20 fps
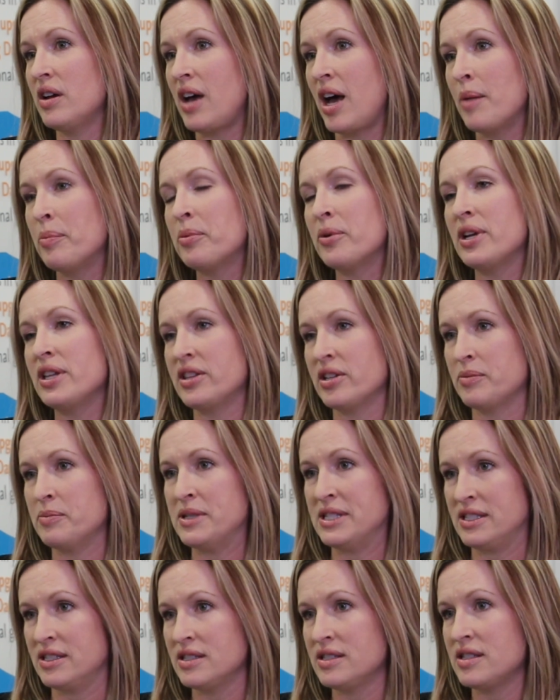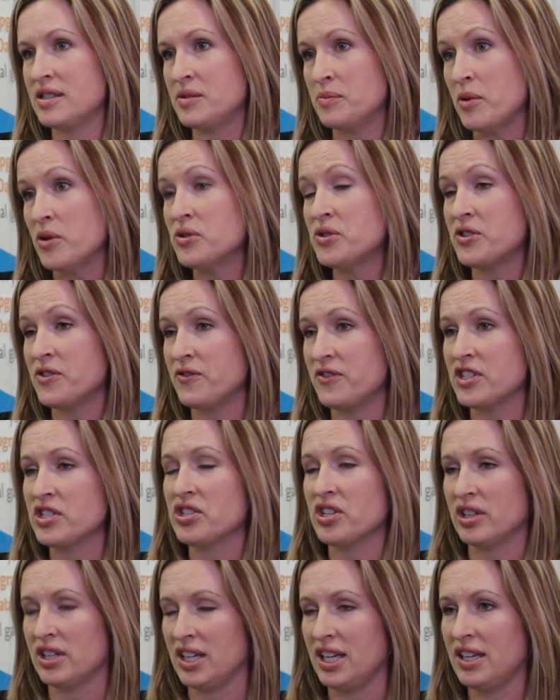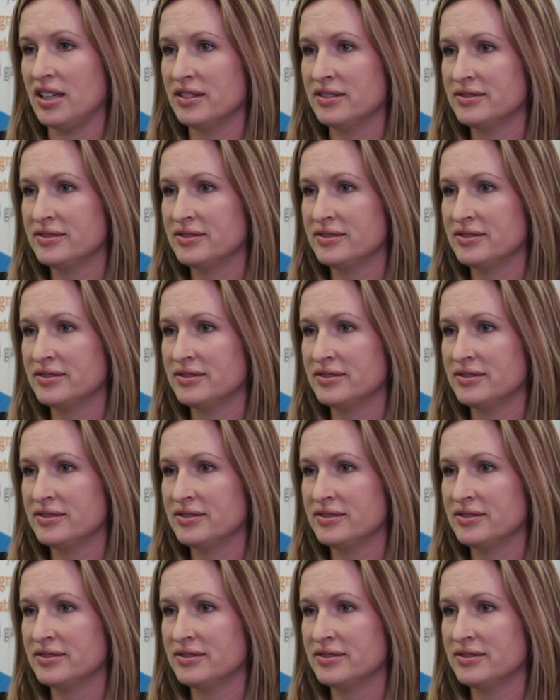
operate their businesses most efficiently.